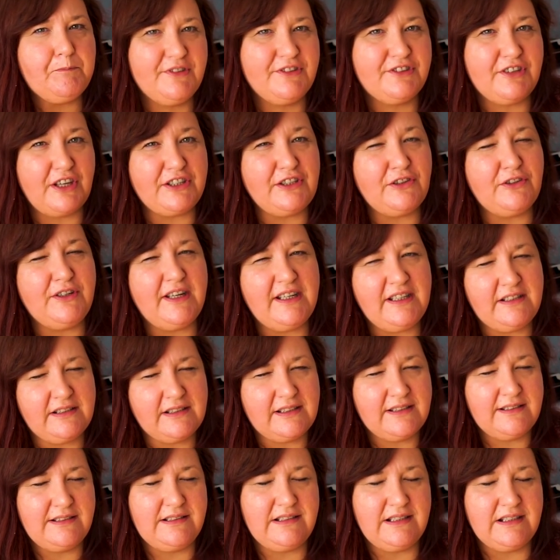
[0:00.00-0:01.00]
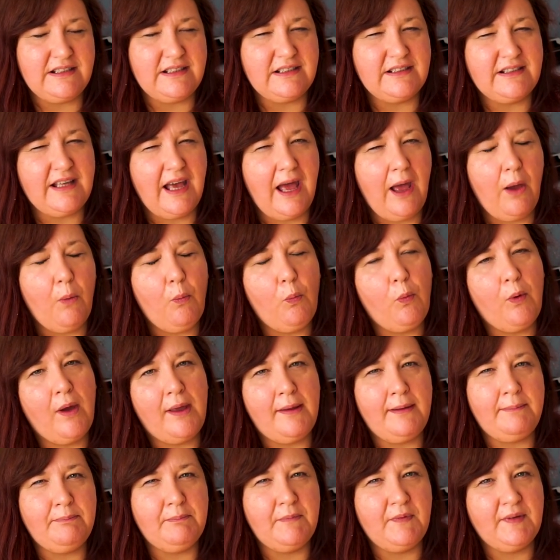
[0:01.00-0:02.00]
So you'll need to consider that
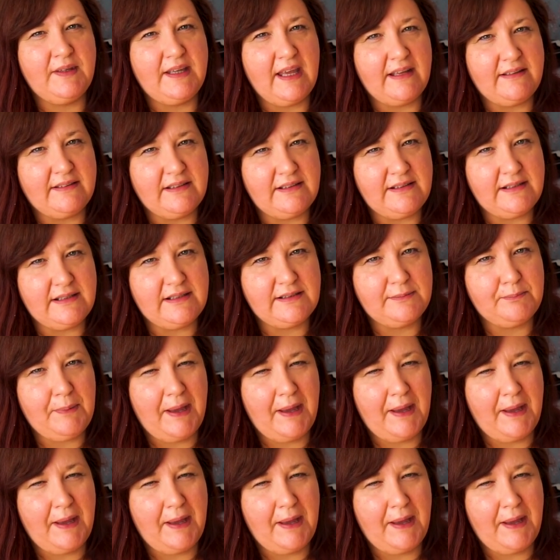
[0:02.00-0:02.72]
when getting this